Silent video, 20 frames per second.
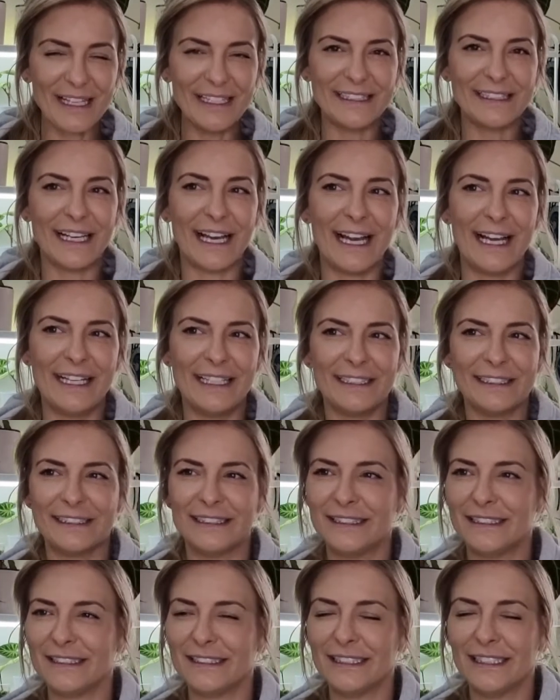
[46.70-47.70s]
It had,
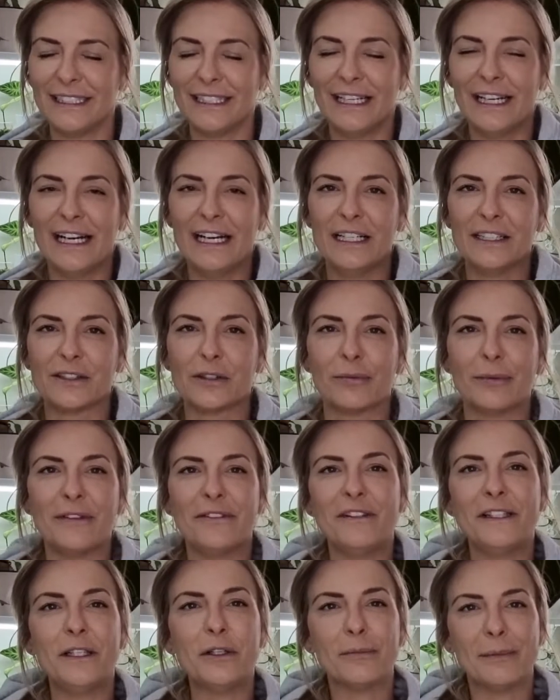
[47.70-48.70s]
so with a
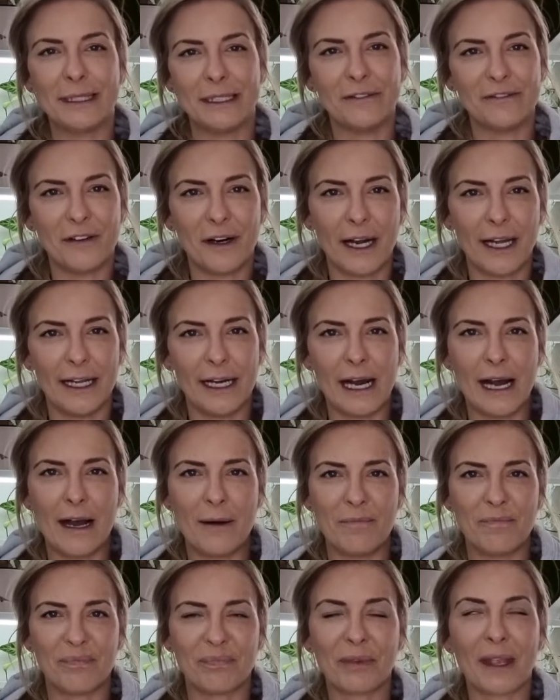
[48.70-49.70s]
humidifier,
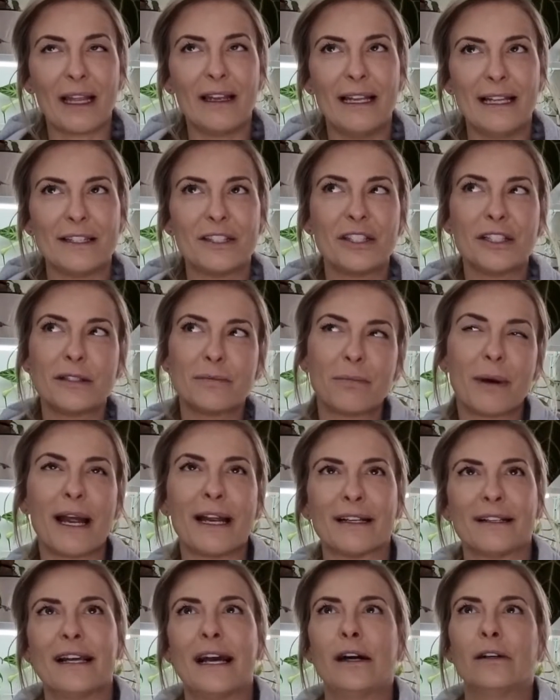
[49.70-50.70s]
let's just
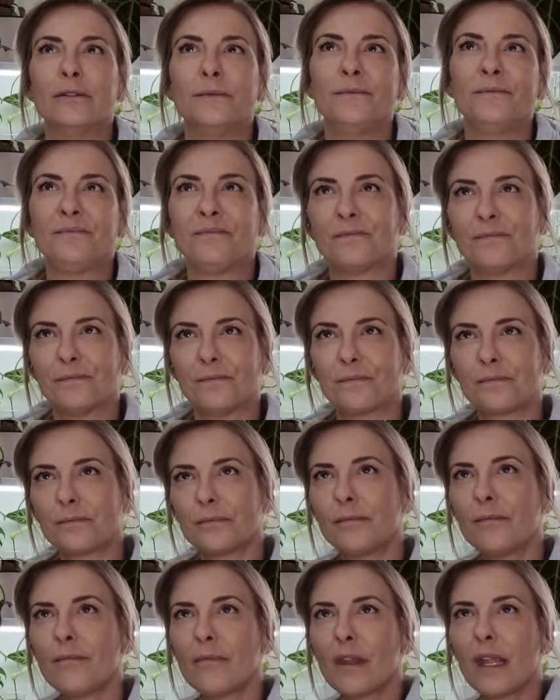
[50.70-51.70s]
break down
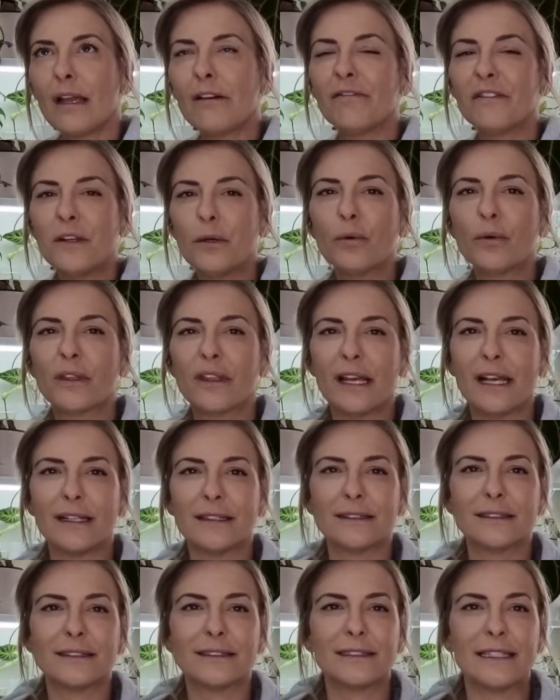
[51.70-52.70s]
a few
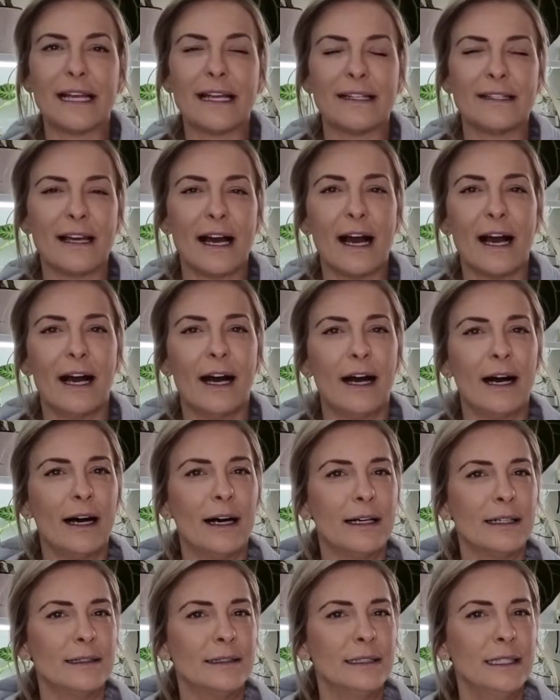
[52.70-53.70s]
things that
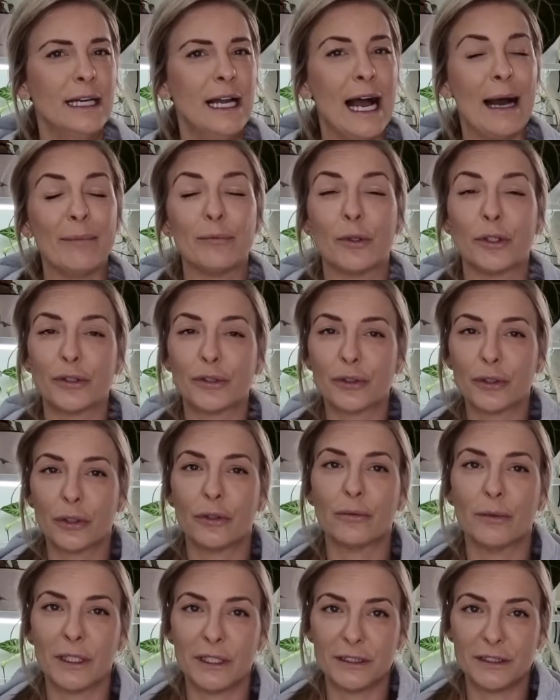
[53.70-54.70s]
are, I'm not sure
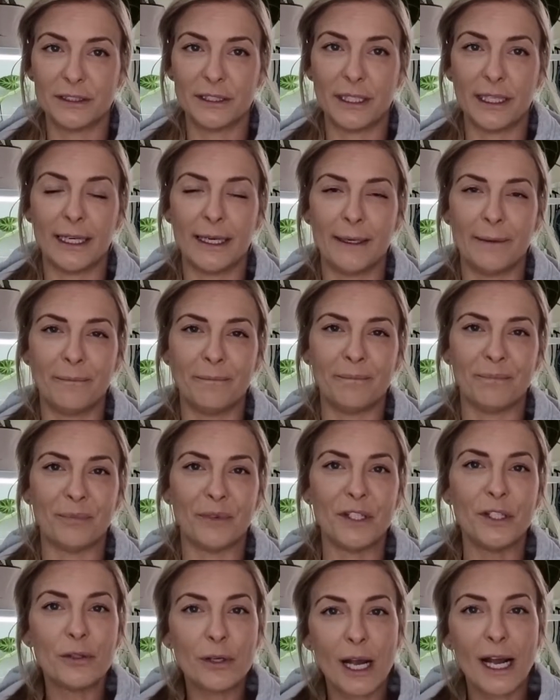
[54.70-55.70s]
what
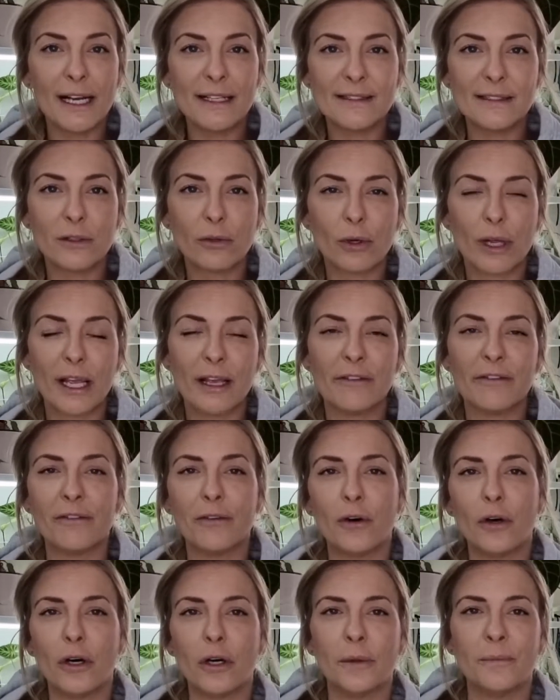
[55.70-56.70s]
you guys are looking
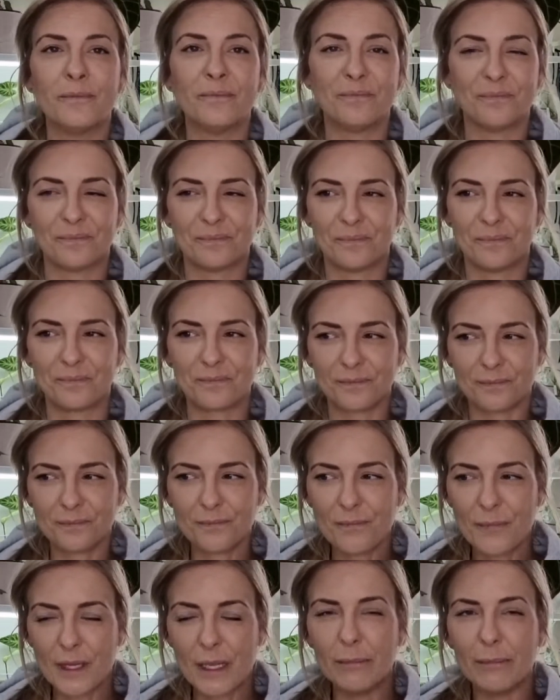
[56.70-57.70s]
for,
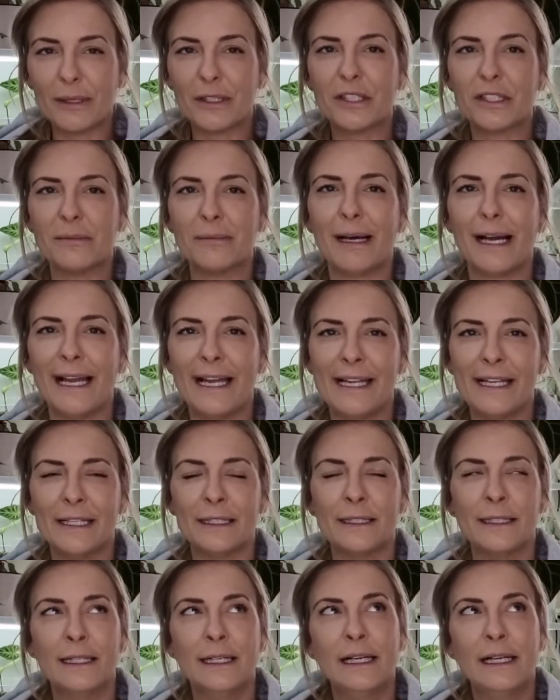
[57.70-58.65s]
but to me,